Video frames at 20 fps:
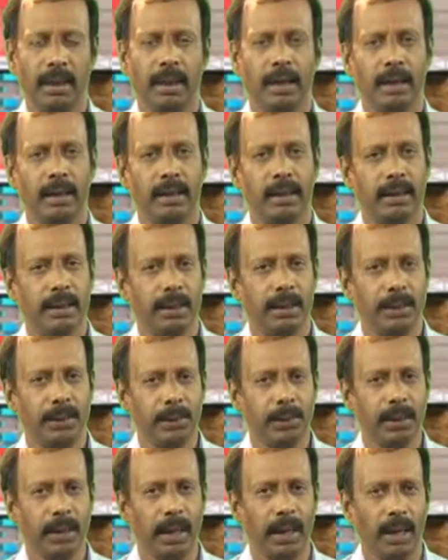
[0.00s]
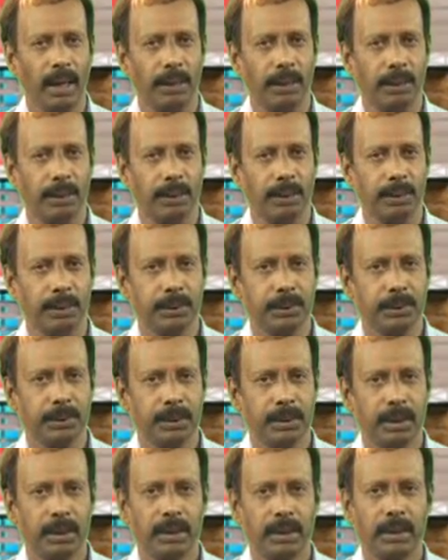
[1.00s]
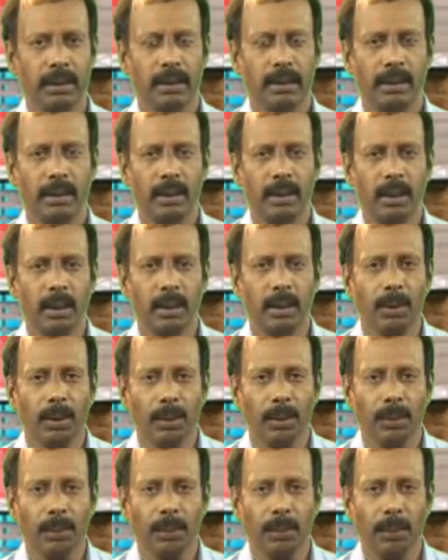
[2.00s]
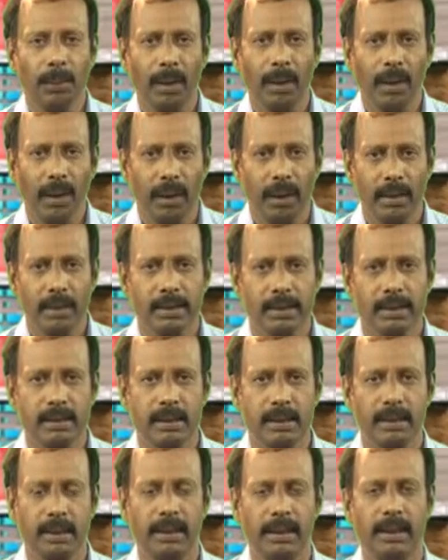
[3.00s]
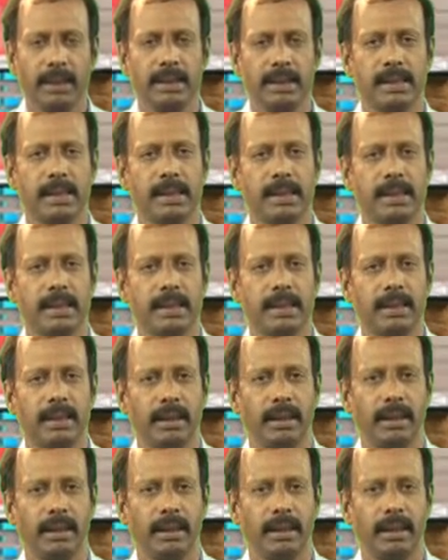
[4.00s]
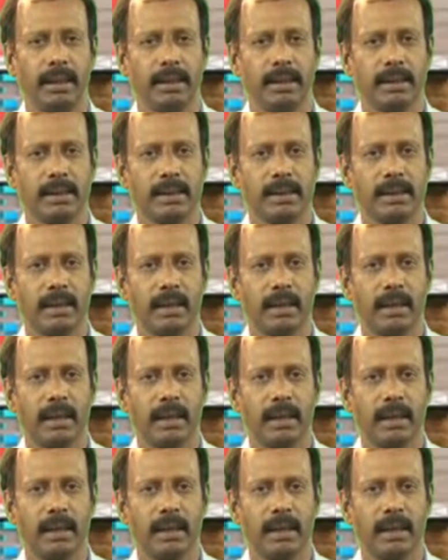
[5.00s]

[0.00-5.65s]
and in eukaryotes the chloroplast is considered as